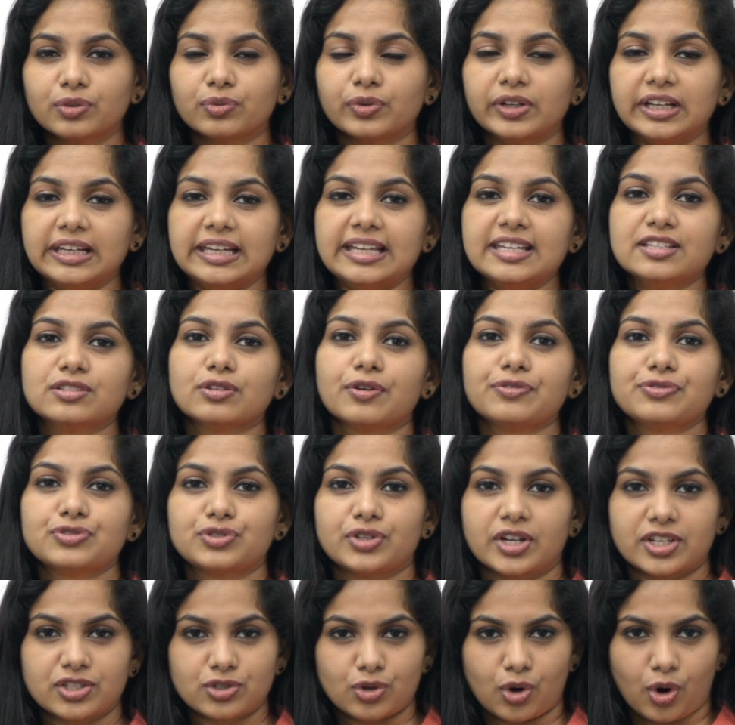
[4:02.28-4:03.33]
release of
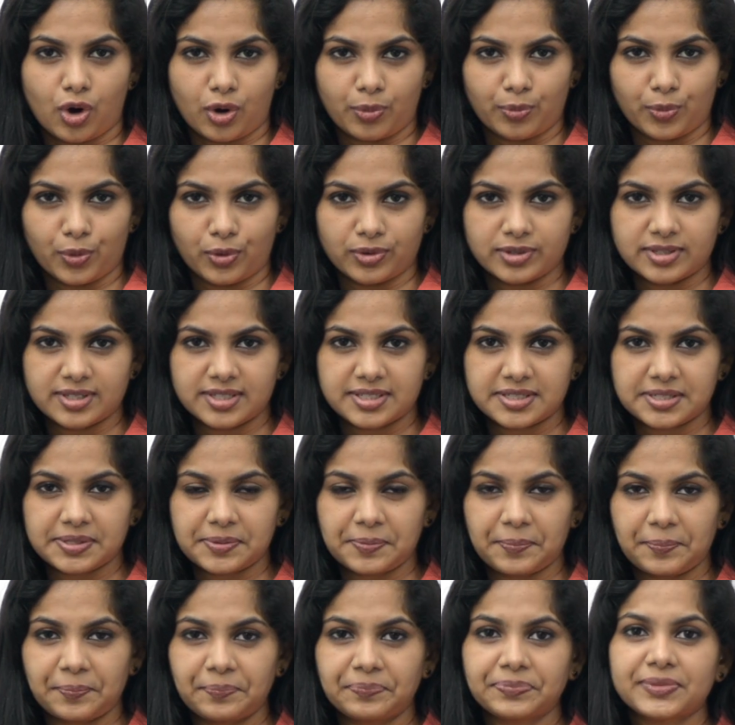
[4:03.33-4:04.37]
stress hormones.
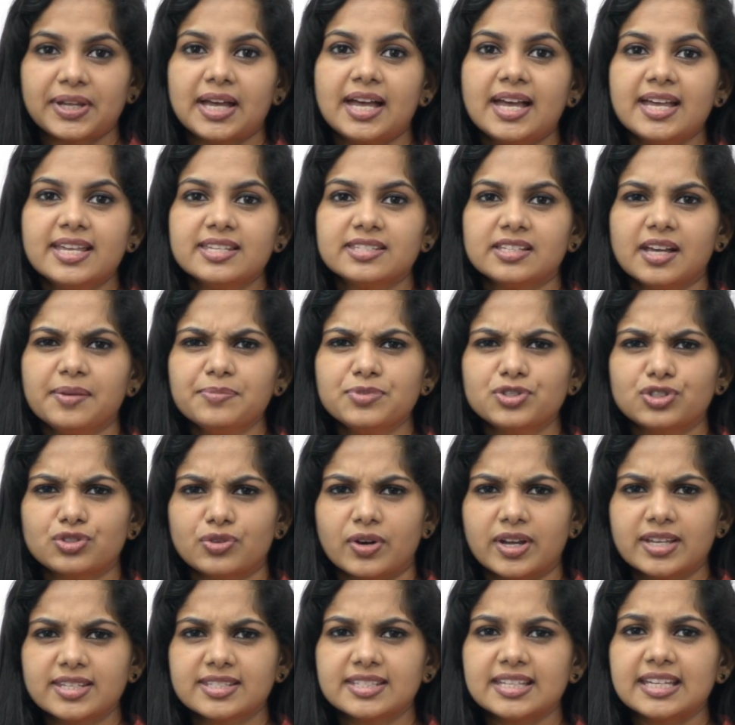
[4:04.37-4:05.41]
Some
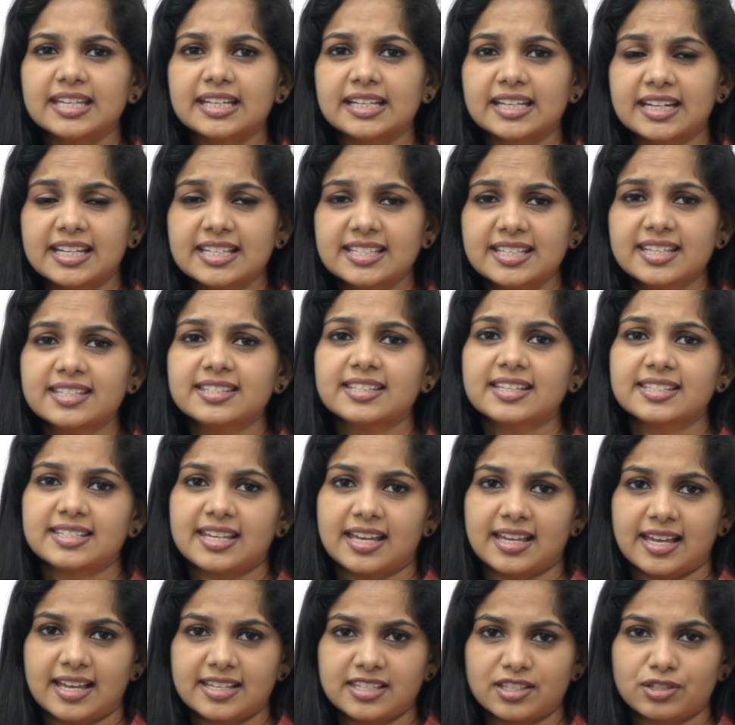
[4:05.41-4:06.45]
stress increases the
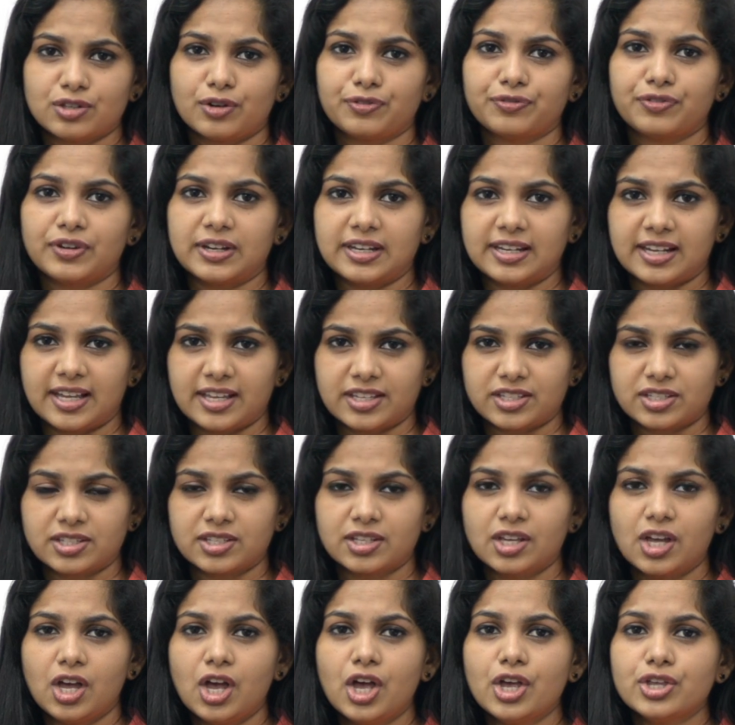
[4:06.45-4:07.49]
chance of illness.
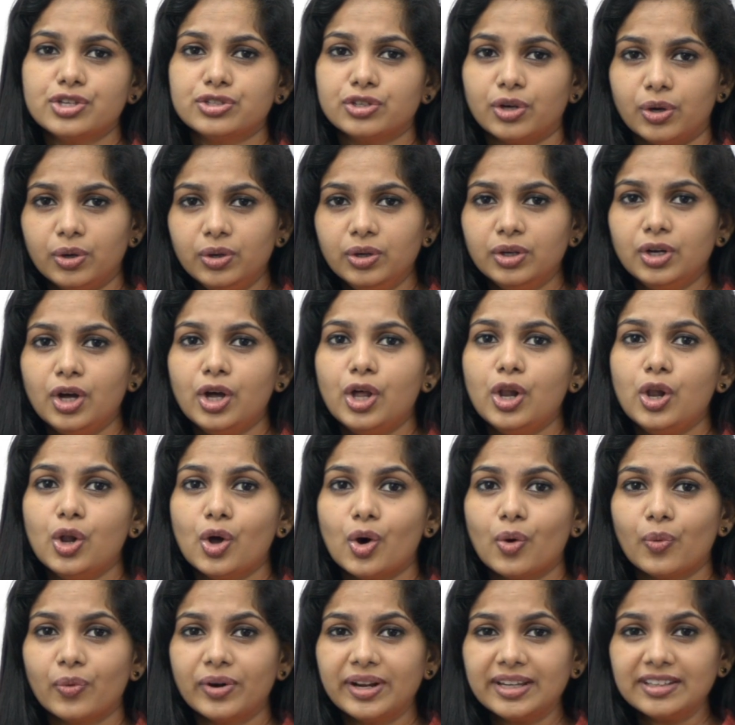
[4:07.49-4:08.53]
So,
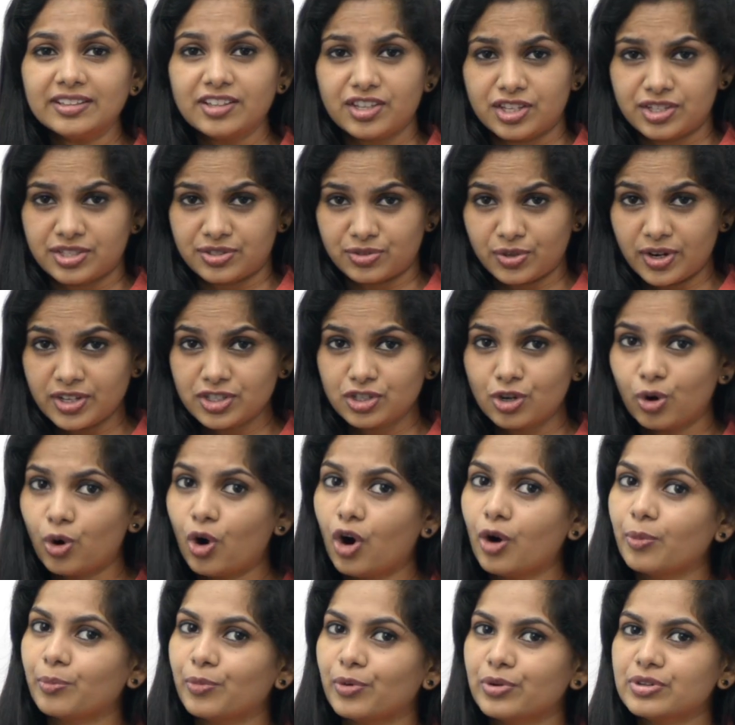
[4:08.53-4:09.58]
lowering the stress
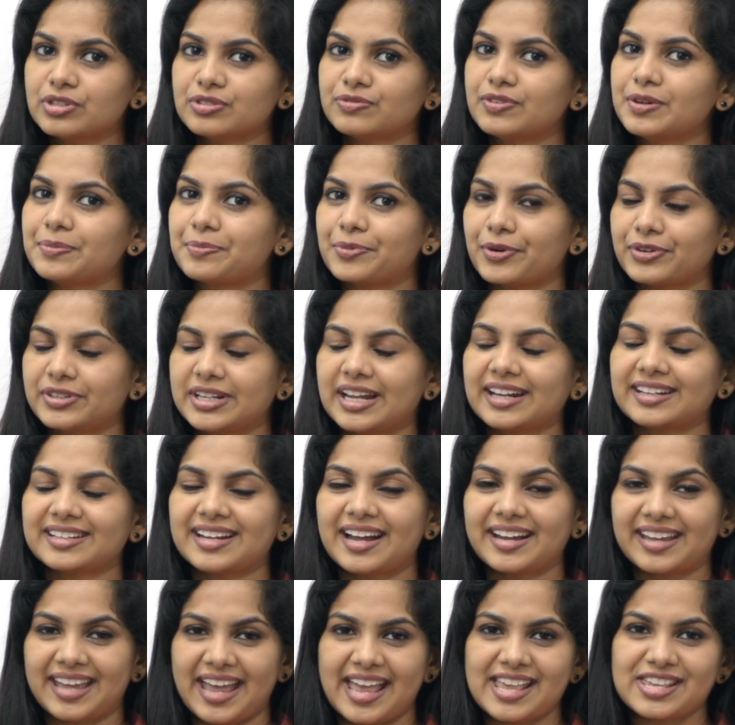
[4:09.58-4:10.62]
hormones will protect
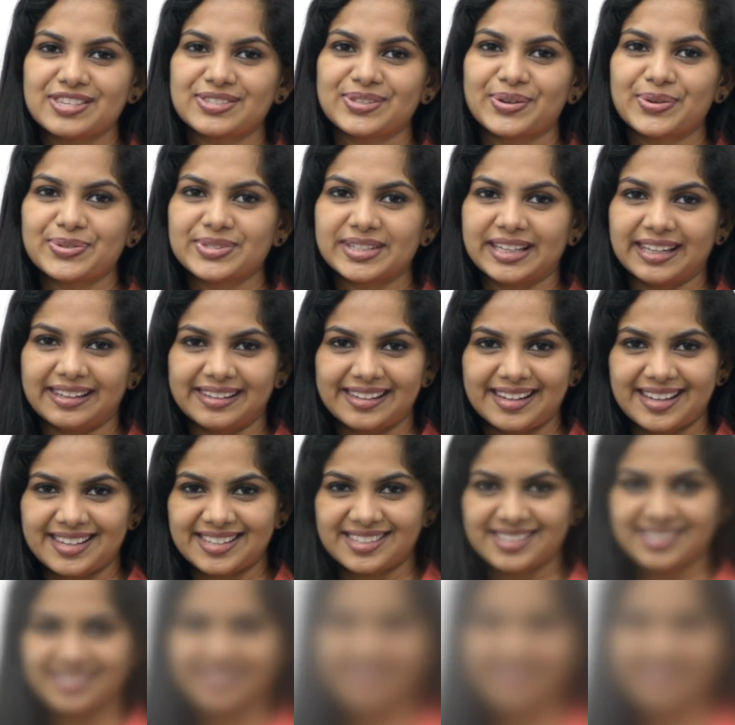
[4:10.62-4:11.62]
against those illness.